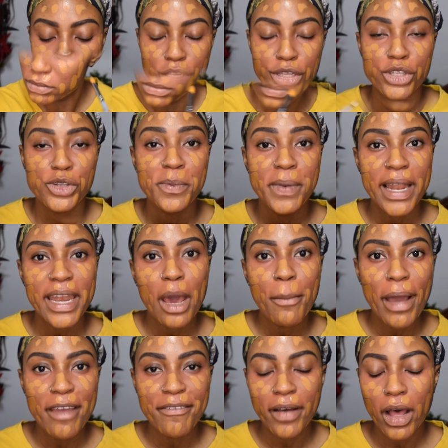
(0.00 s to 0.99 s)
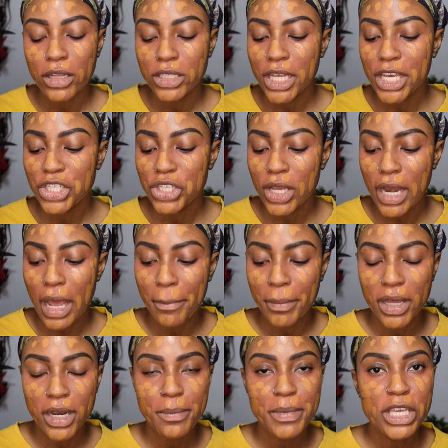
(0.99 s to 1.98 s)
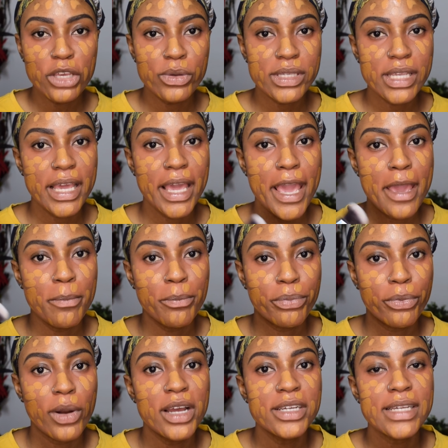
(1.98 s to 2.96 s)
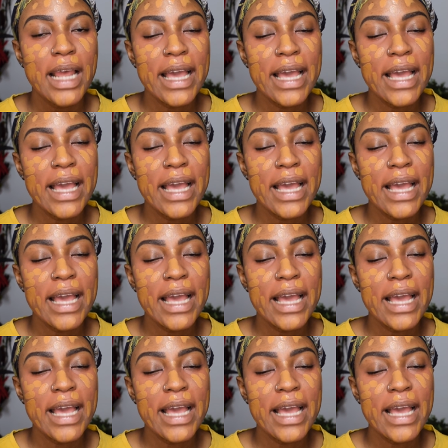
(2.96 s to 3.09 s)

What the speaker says: To blend out my foundation, I'm gonna be using a brush.